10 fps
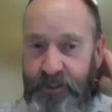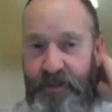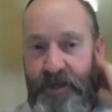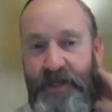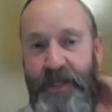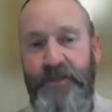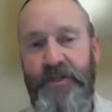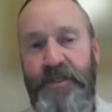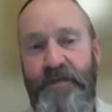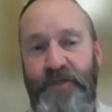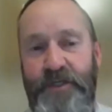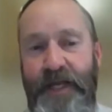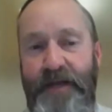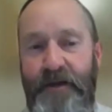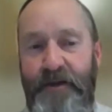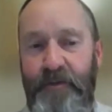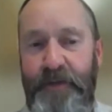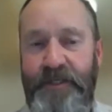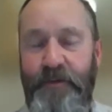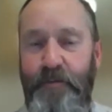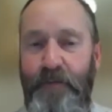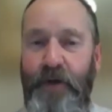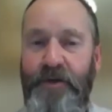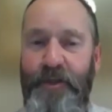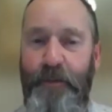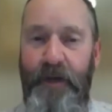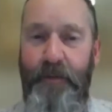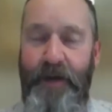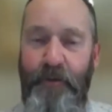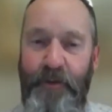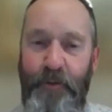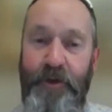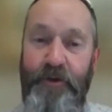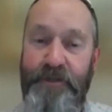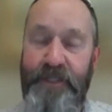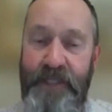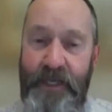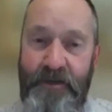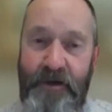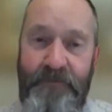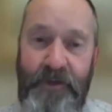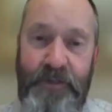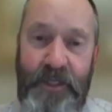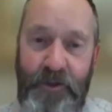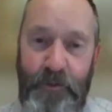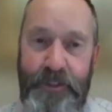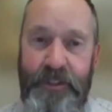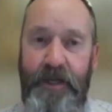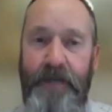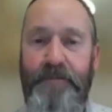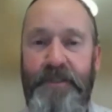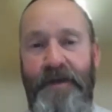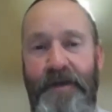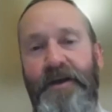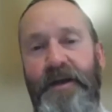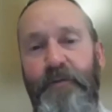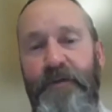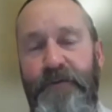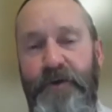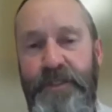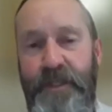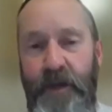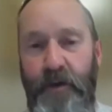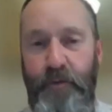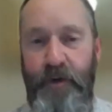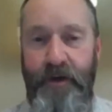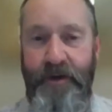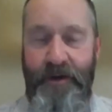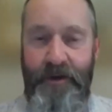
just add a little bit to Mark's comment about the word undertaker. I've used it a couple of times, and I refer to the owner.